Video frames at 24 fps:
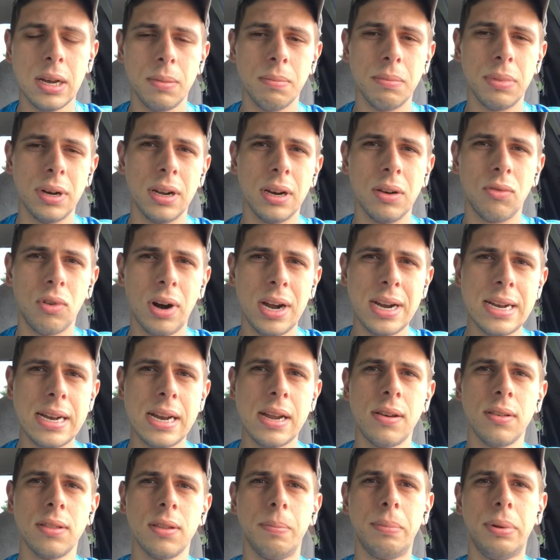but right
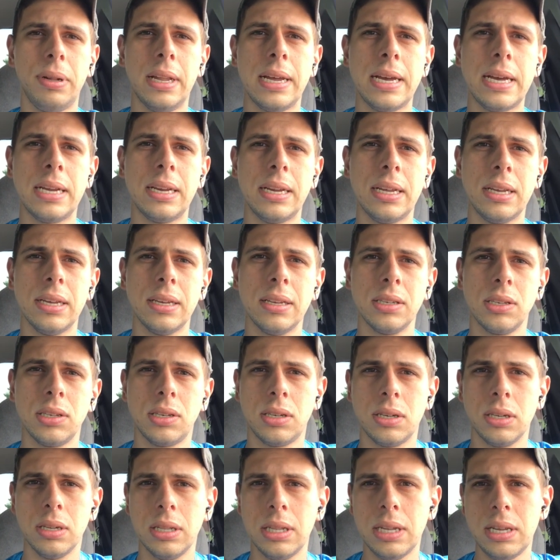now the plan is
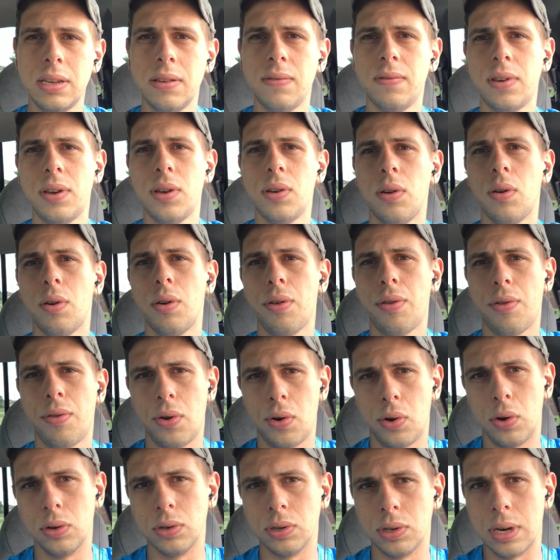to leave here
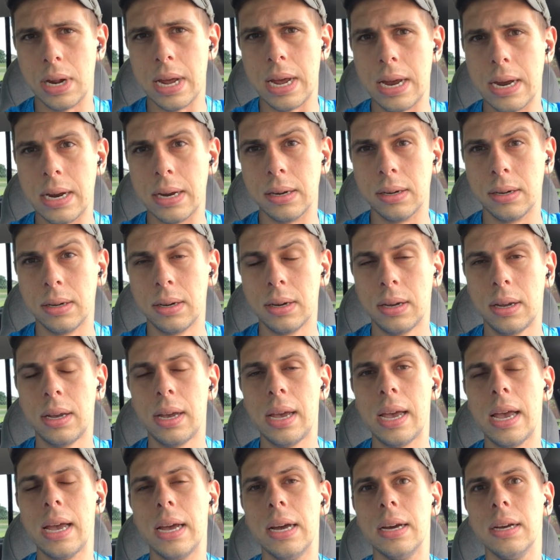Thursday
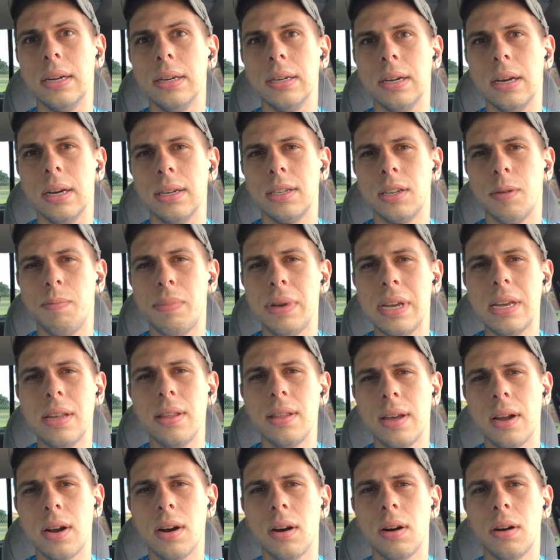and to be
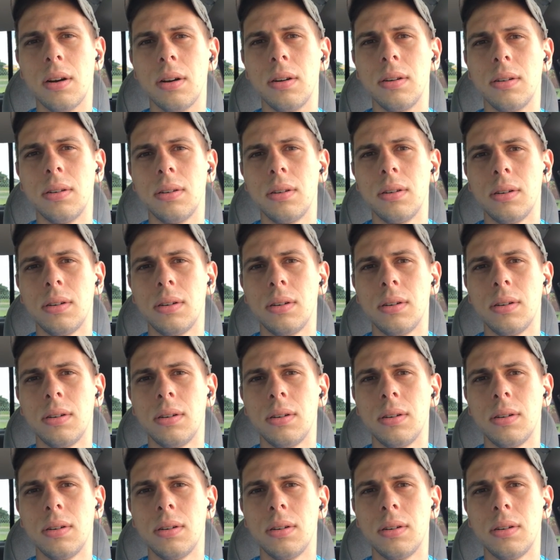there